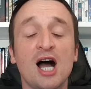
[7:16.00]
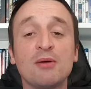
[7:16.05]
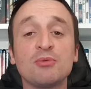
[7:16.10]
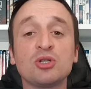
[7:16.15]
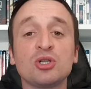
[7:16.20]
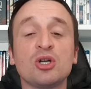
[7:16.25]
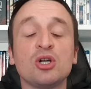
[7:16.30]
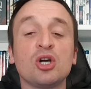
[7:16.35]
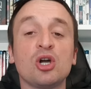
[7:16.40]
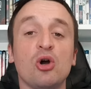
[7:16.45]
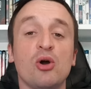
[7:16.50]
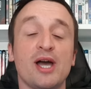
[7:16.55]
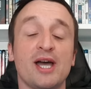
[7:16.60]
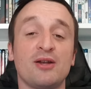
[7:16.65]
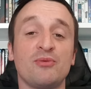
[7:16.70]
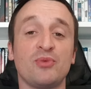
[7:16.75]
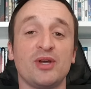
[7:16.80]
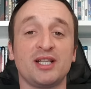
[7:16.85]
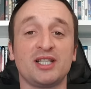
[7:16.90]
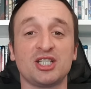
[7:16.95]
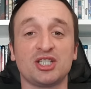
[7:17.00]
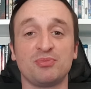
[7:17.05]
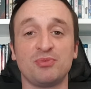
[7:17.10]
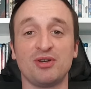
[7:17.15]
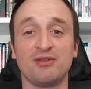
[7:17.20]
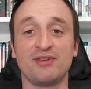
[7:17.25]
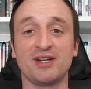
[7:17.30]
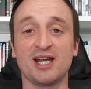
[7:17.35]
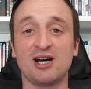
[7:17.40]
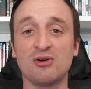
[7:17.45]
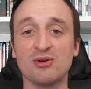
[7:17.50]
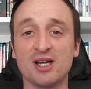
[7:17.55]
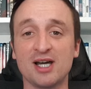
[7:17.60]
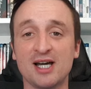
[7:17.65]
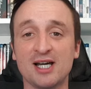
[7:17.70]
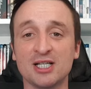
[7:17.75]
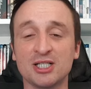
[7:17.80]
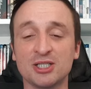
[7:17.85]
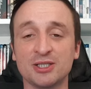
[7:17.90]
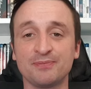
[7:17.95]
I'm just going to go ahead and rate this movie now,
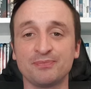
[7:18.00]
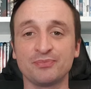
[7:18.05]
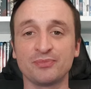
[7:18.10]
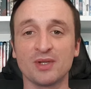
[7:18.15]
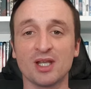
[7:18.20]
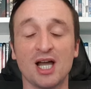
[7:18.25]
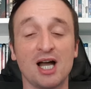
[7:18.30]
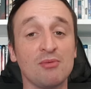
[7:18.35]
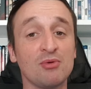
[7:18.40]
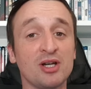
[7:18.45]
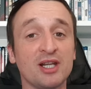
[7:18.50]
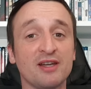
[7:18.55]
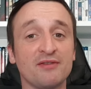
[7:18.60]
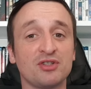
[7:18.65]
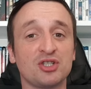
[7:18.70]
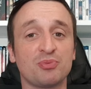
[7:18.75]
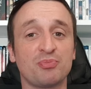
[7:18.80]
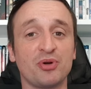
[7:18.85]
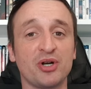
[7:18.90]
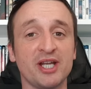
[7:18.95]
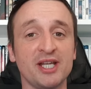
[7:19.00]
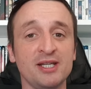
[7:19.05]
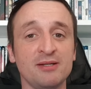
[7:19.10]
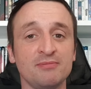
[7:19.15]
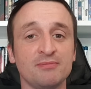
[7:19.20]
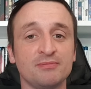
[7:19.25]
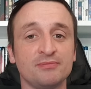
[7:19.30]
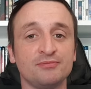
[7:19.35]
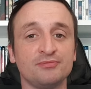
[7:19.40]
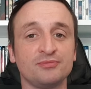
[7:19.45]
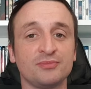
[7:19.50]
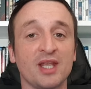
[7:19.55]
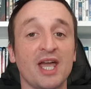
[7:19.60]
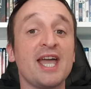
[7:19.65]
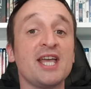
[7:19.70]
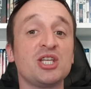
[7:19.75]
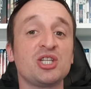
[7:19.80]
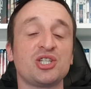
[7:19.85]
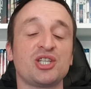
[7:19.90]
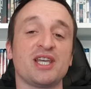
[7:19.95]
guys. I'm going to give Spree
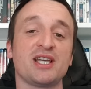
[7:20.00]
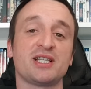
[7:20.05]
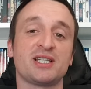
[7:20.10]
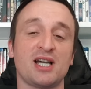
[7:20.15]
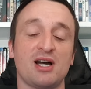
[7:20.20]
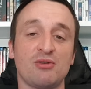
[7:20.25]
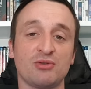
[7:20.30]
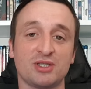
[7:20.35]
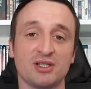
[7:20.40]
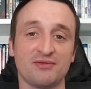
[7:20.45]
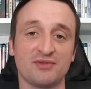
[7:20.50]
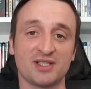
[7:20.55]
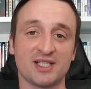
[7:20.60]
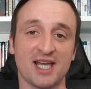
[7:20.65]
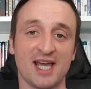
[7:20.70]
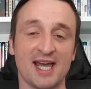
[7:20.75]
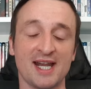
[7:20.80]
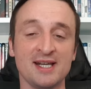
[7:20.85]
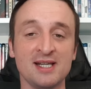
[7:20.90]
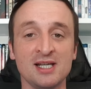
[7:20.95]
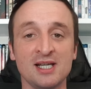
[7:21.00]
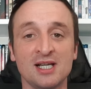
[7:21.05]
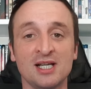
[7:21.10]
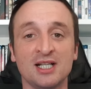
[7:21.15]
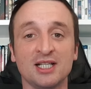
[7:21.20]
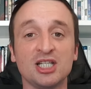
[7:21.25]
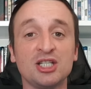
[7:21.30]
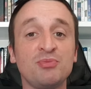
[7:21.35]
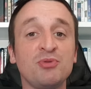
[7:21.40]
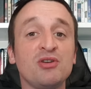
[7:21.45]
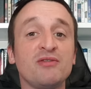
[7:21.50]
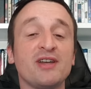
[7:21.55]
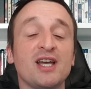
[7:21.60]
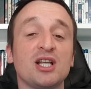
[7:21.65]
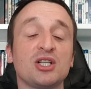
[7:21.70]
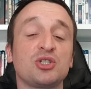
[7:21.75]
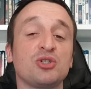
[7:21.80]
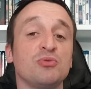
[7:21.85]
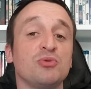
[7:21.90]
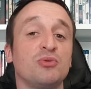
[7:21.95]
a six out of ten. This movie
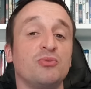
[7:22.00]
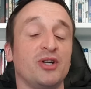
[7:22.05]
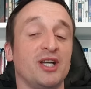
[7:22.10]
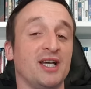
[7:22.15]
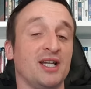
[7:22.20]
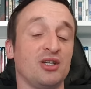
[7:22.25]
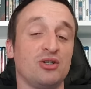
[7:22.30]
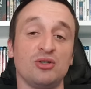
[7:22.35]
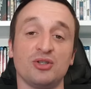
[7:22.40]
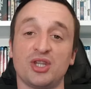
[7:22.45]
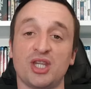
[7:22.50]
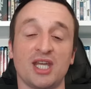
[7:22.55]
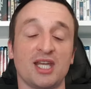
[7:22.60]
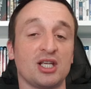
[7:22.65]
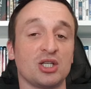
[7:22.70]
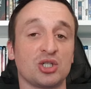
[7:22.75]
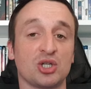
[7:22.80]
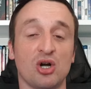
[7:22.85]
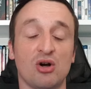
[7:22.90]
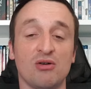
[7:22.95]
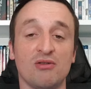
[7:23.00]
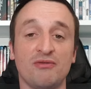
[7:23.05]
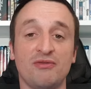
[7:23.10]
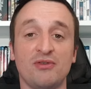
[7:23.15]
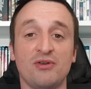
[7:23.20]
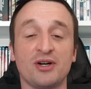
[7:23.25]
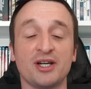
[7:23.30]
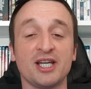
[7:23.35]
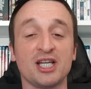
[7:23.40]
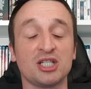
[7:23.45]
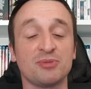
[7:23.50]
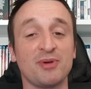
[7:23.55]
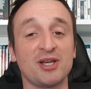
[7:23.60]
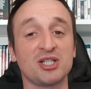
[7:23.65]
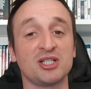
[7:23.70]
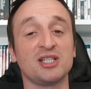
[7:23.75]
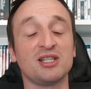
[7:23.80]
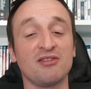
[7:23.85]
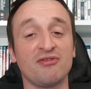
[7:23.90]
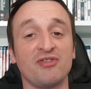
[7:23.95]
had some really good things going for it,
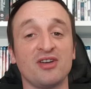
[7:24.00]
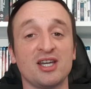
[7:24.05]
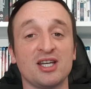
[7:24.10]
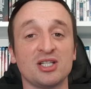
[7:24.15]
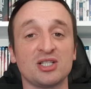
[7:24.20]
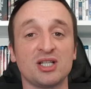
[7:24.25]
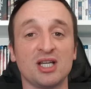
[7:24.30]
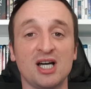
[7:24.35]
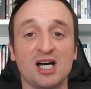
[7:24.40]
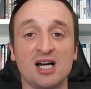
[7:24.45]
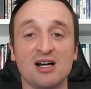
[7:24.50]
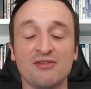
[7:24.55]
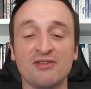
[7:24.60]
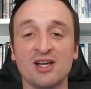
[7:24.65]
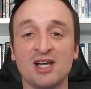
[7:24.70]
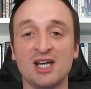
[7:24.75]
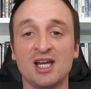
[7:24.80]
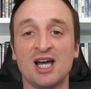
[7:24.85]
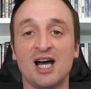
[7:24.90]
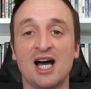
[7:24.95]
especially the first half.